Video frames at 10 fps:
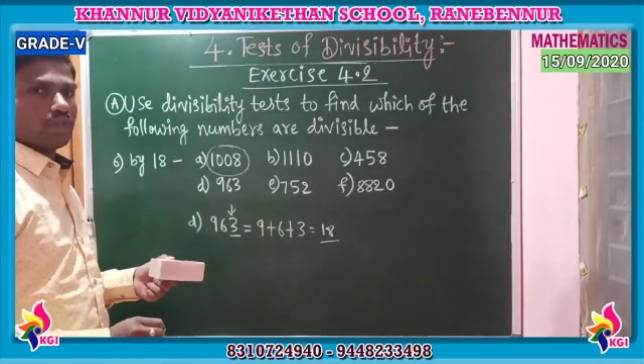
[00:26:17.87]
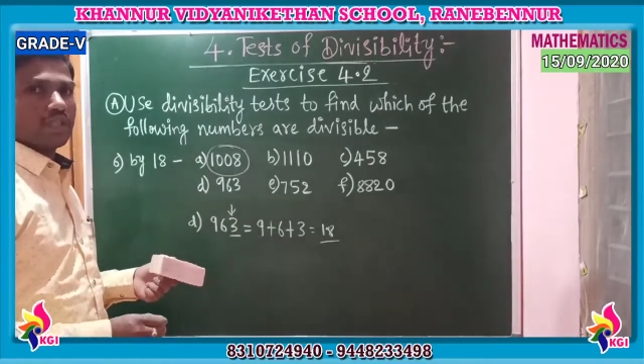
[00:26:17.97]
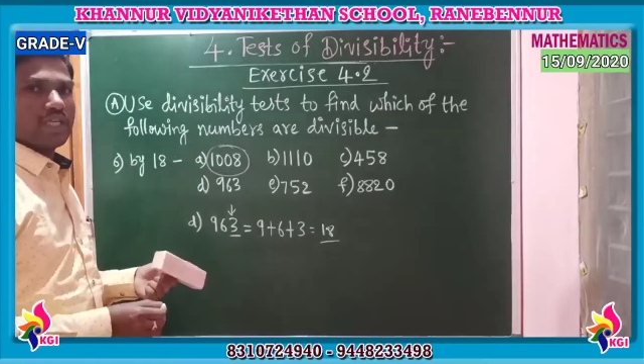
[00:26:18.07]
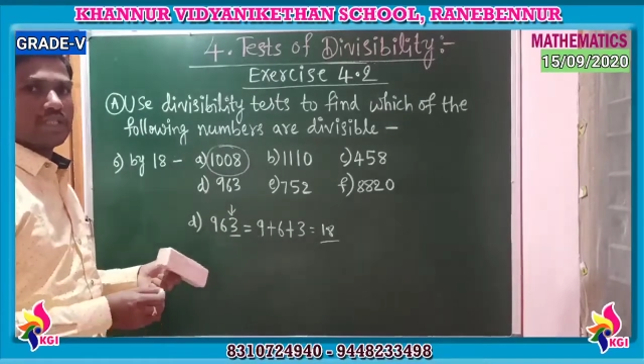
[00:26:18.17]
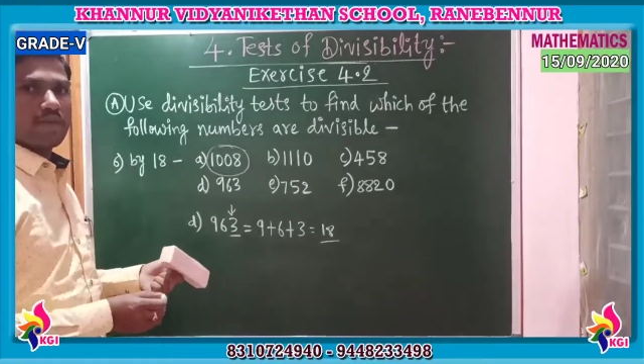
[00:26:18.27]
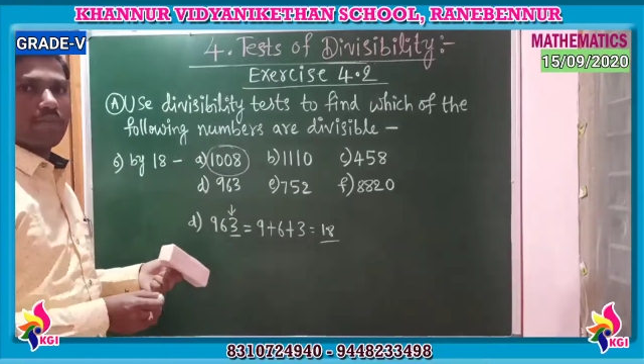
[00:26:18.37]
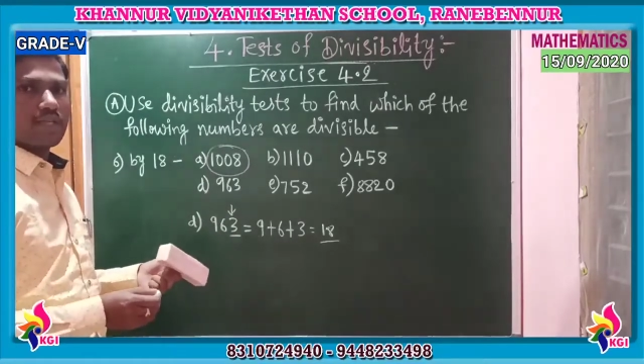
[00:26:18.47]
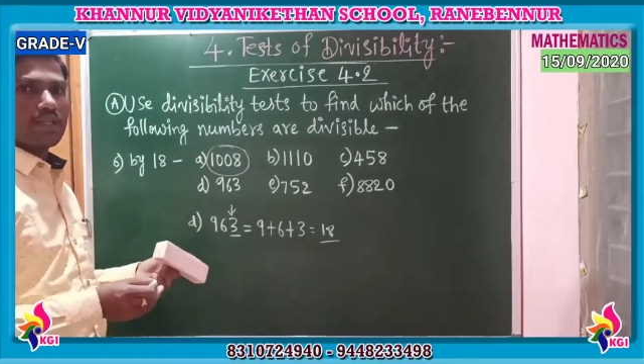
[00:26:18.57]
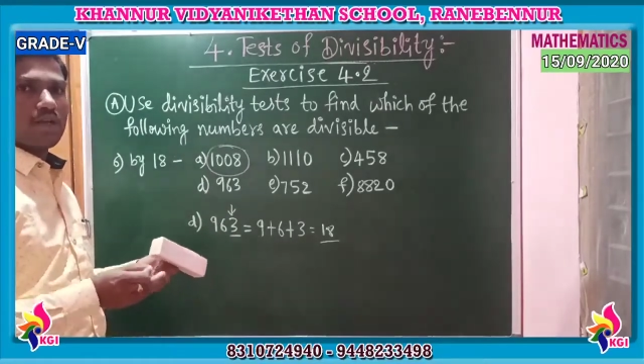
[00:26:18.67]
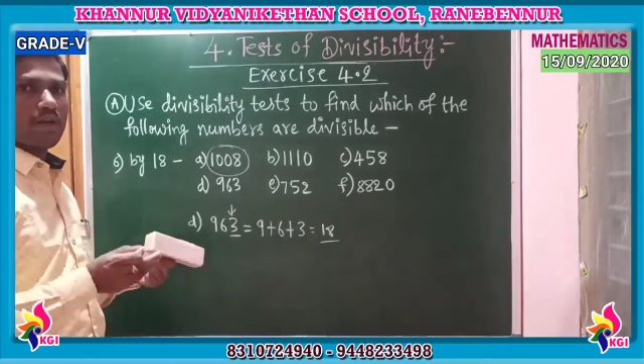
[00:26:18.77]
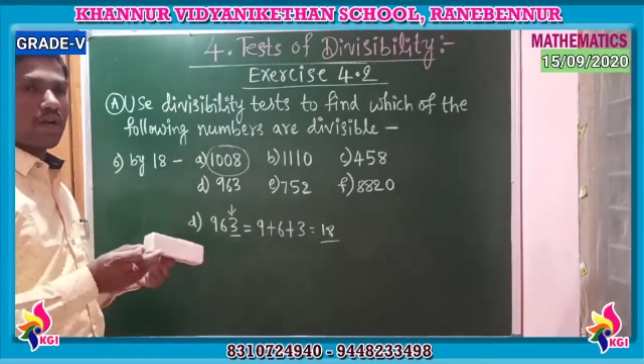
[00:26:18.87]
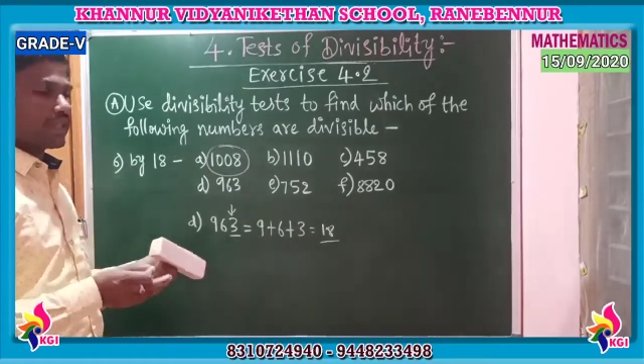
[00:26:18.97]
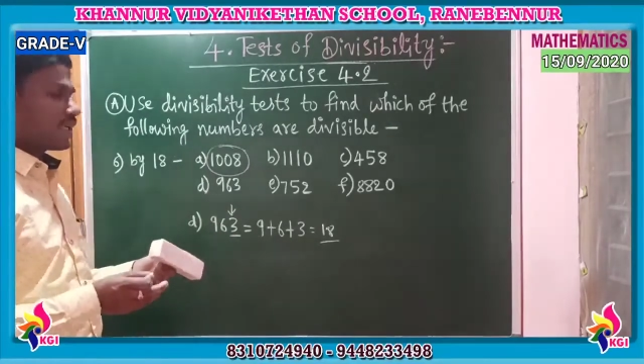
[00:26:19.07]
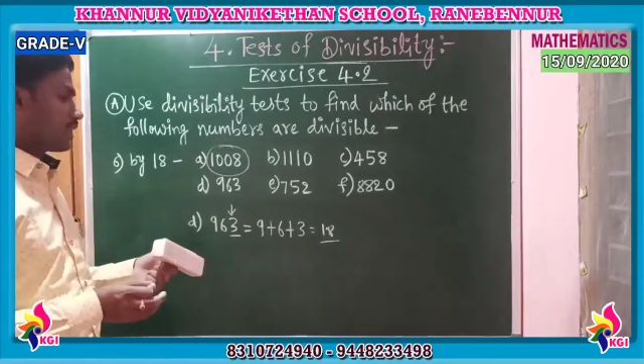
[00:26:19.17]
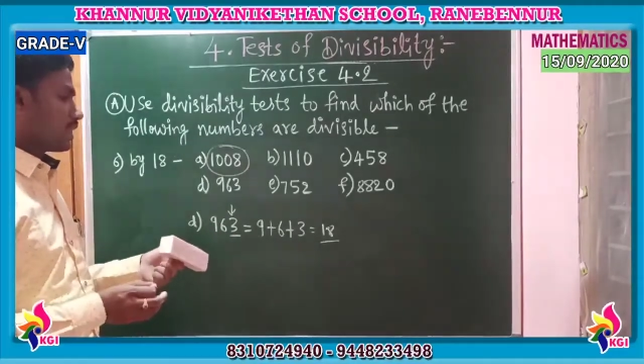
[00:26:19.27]
These numbers are
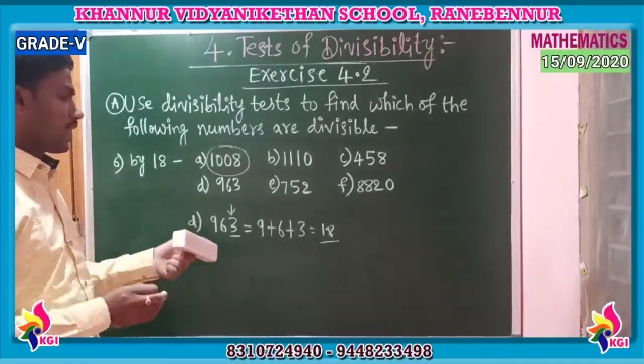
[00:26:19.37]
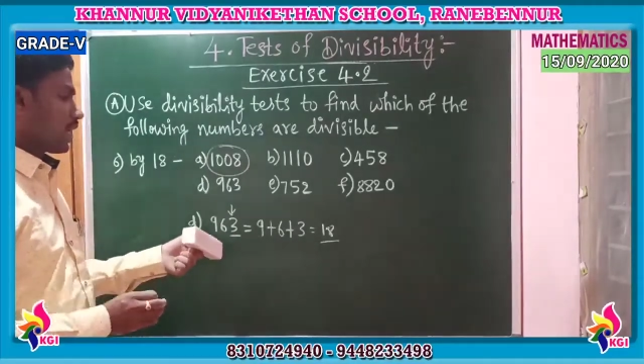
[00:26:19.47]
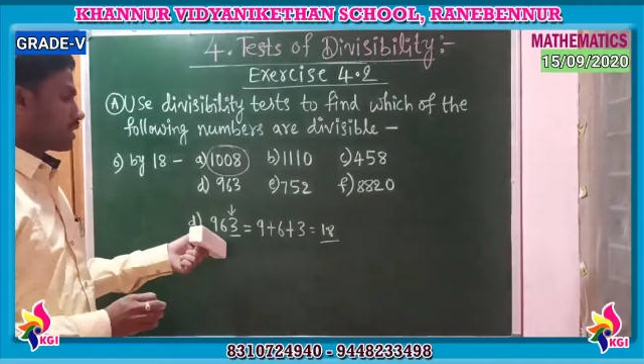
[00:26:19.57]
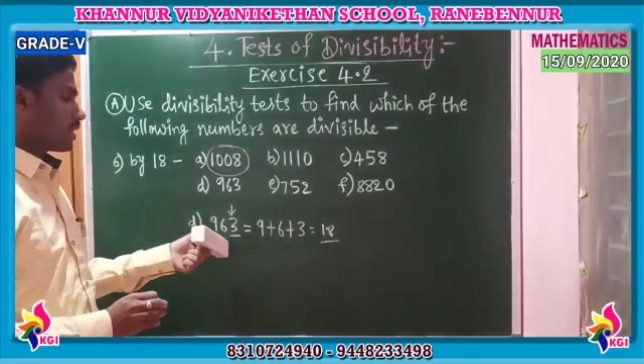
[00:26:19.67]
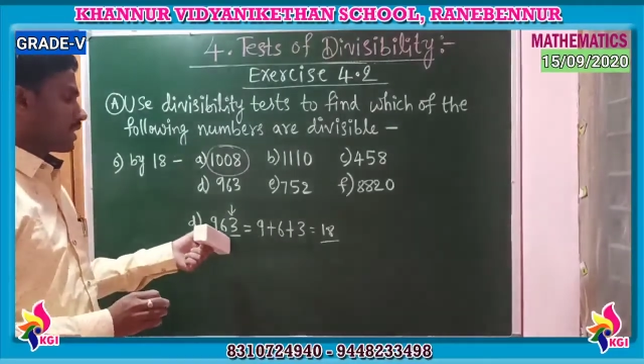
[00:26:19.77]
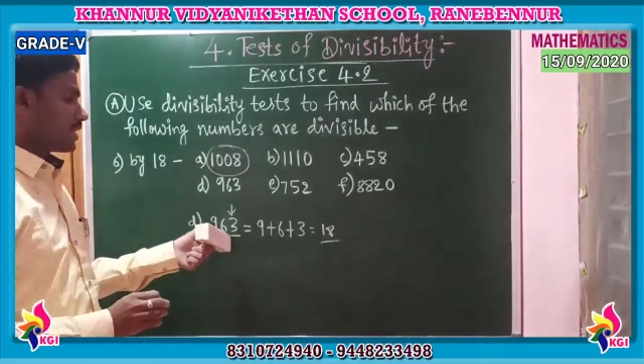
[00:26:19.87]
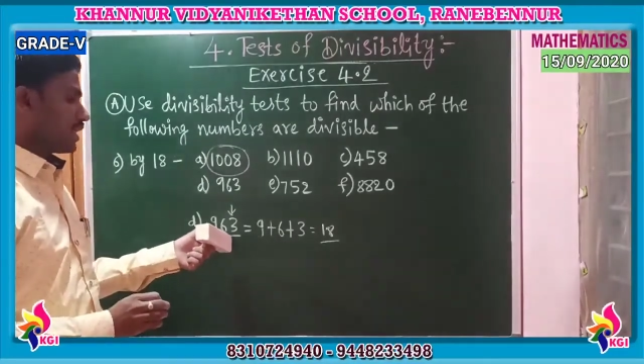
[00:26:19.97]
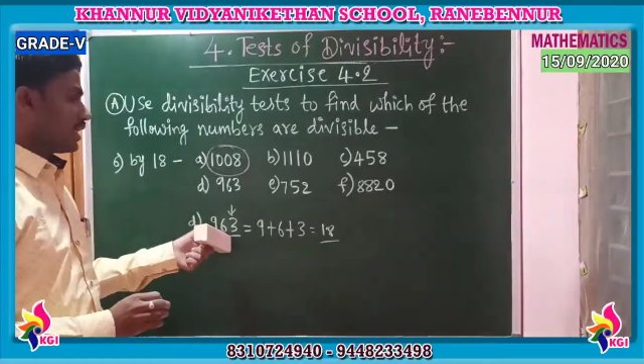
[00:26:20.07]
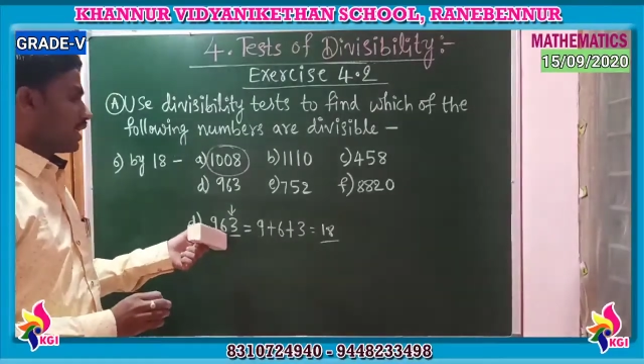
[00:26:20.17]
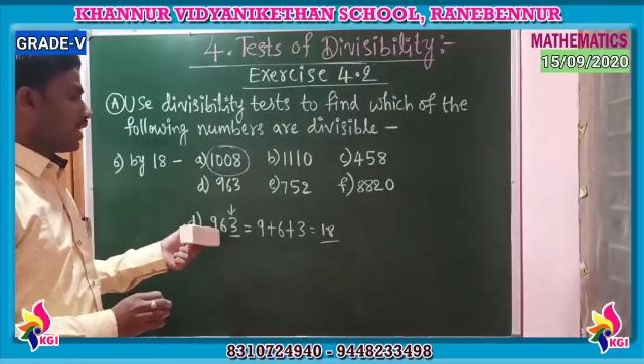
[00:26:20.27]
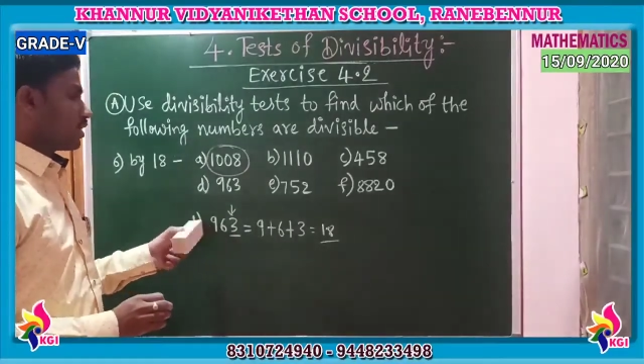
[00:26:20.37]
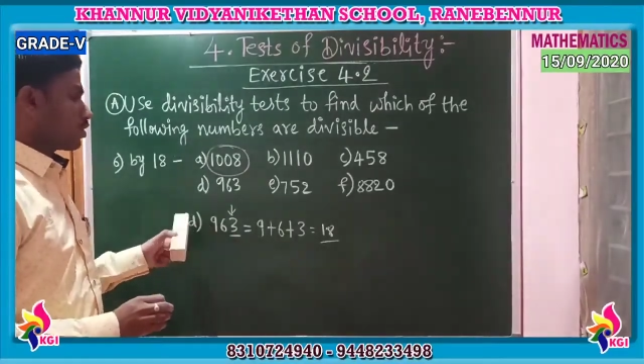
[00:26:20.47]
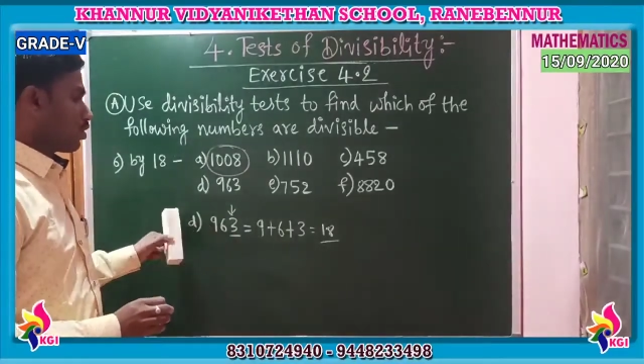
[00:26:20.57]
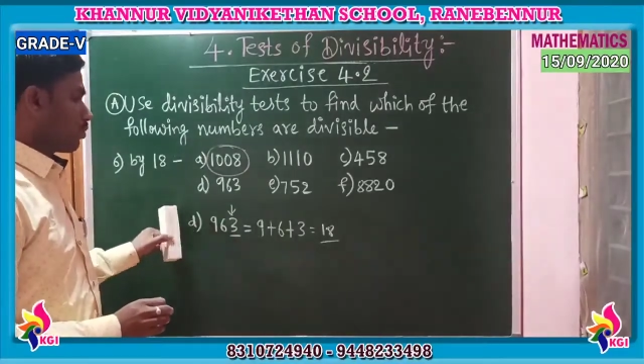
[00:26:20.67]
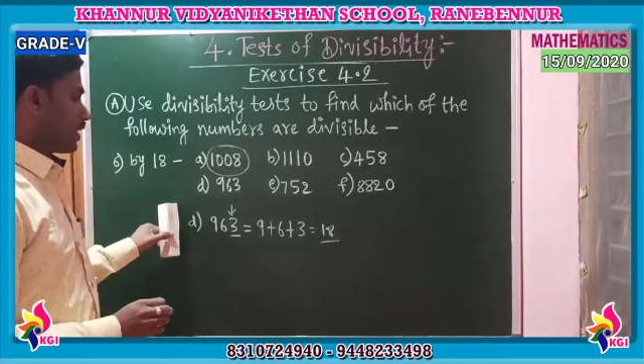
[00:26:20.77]
not there in the last digit.
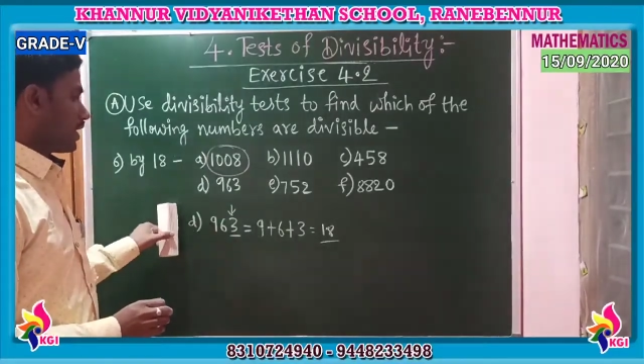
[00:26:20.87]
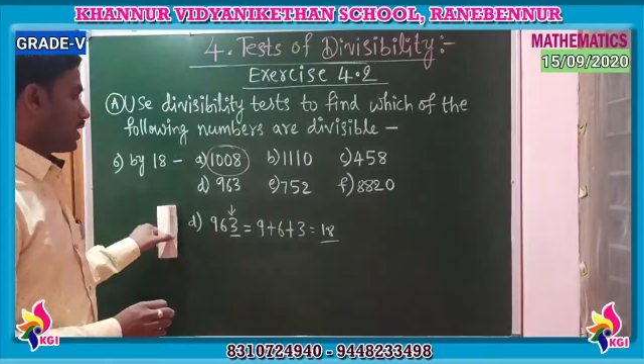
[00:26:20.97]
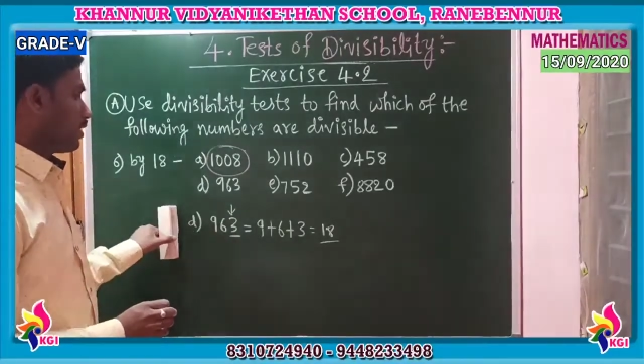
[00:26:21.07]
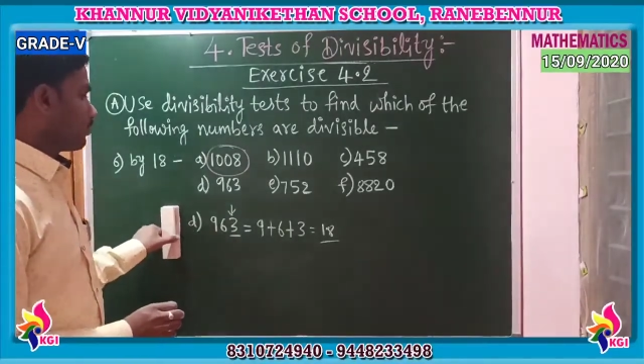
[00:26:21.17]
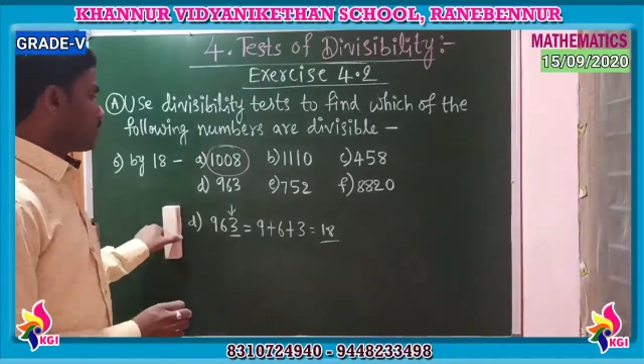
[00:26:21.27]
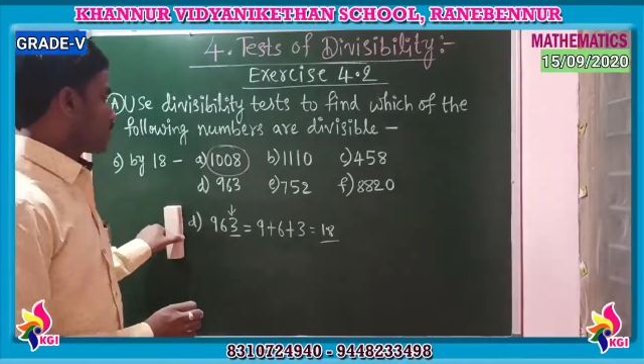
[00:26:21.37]
So my dear,